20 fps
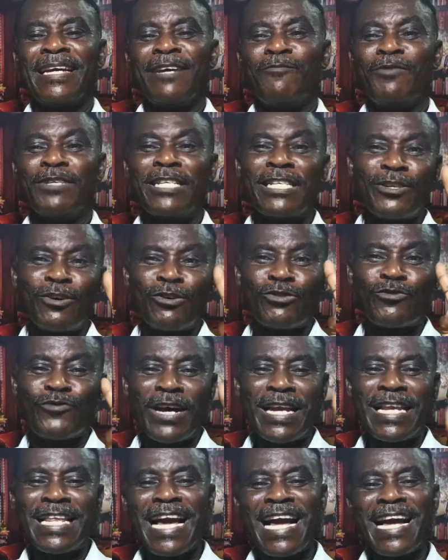which is
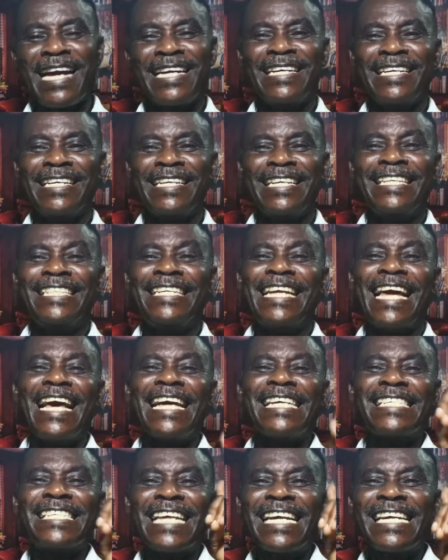Australia, the
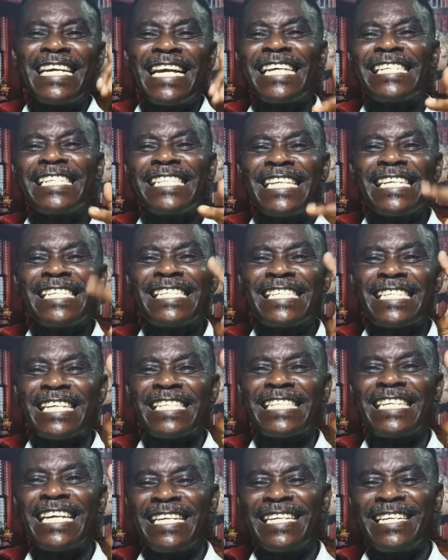Asian
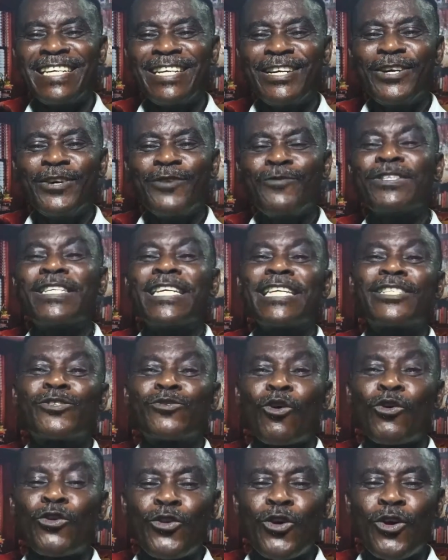section, which is
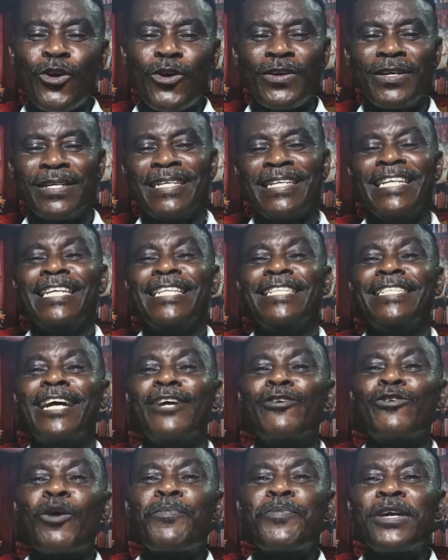Tokyo, the
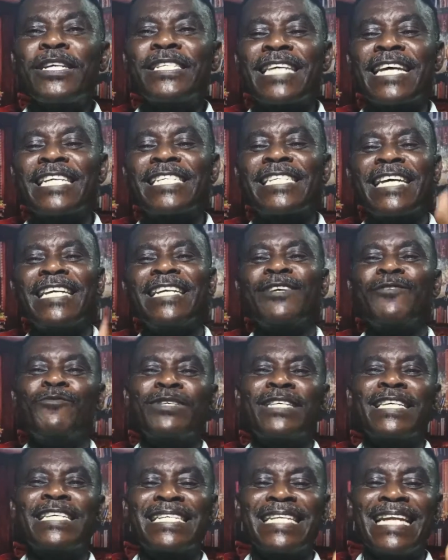European session,
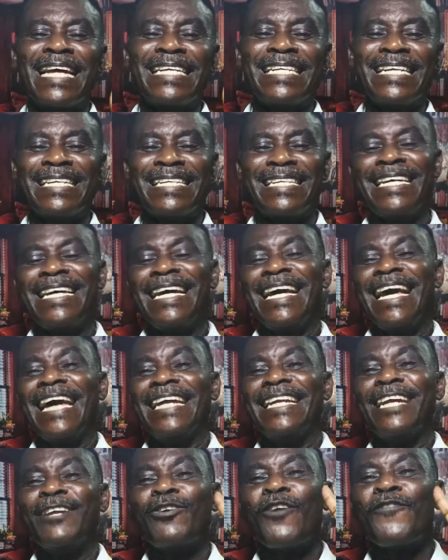which is London,
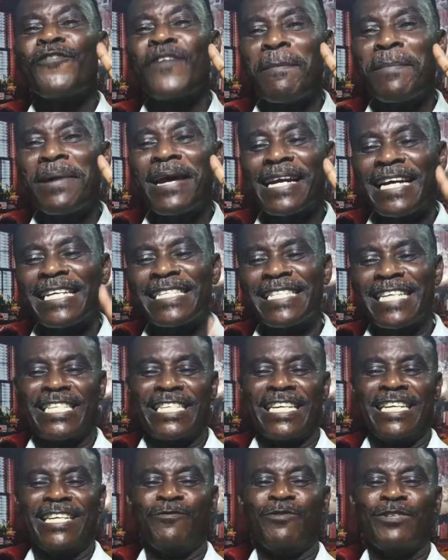and the North American
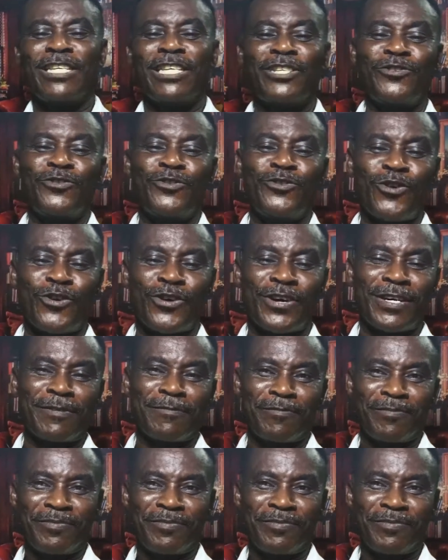session, which is New York.